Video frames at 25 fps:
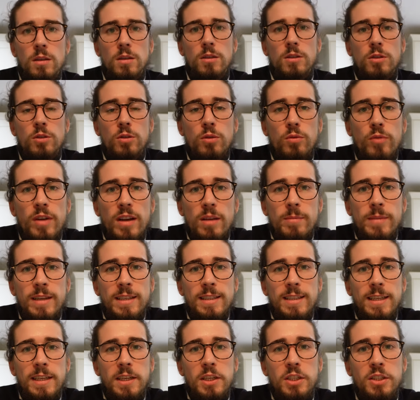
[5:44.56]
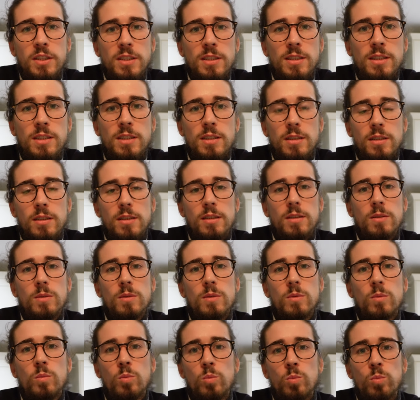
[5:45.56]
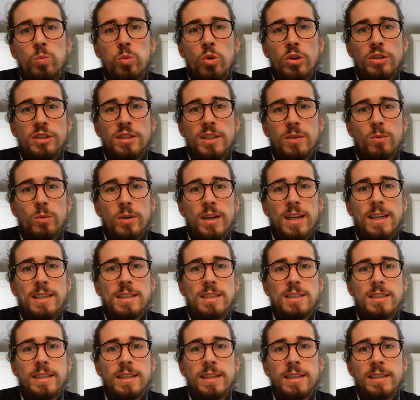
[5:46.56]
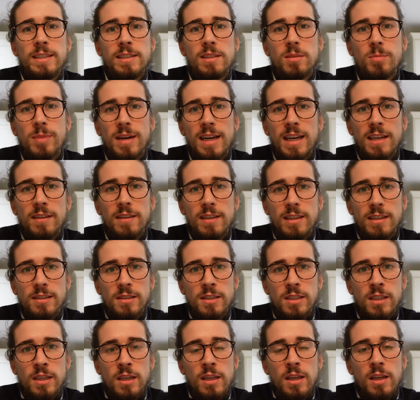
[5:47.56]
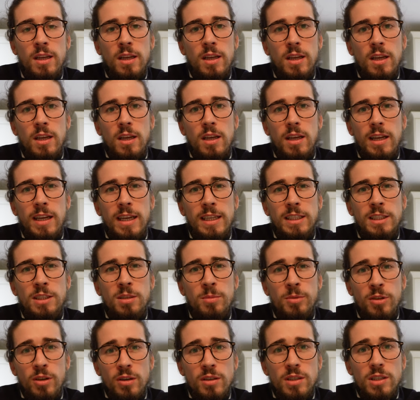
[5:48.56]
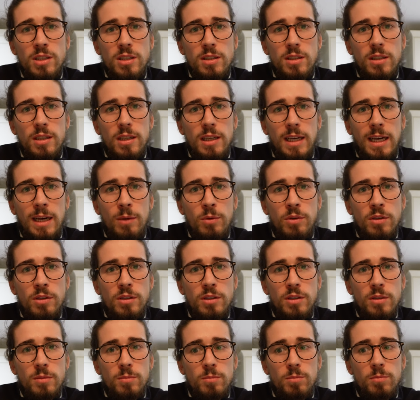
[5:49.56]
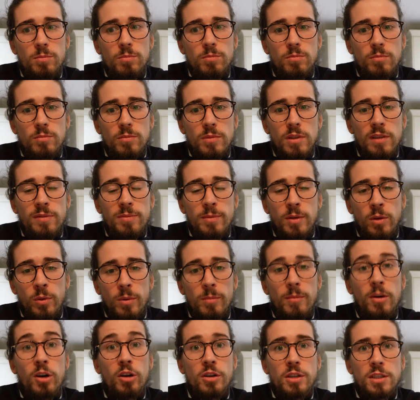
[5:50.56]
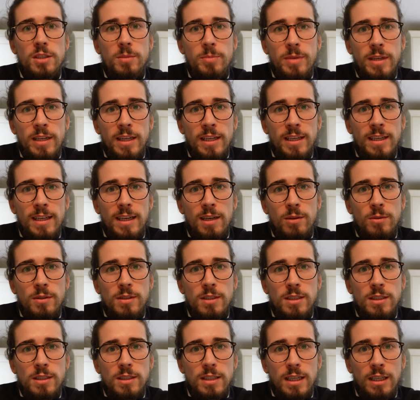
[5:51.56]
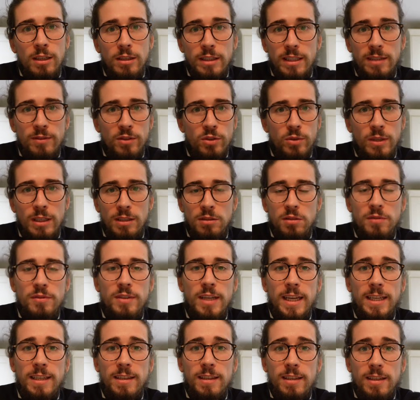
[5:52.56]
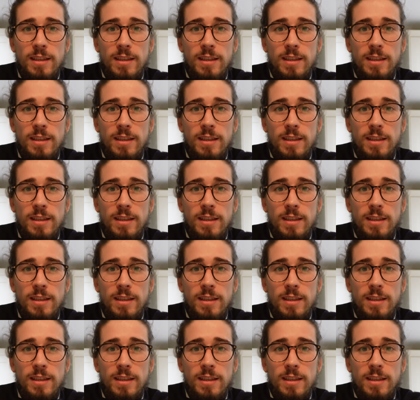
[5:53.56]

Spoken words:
So recommendations, would I say to buy these? To be honest, I would, if we want my honest opinion, even though I love Nike,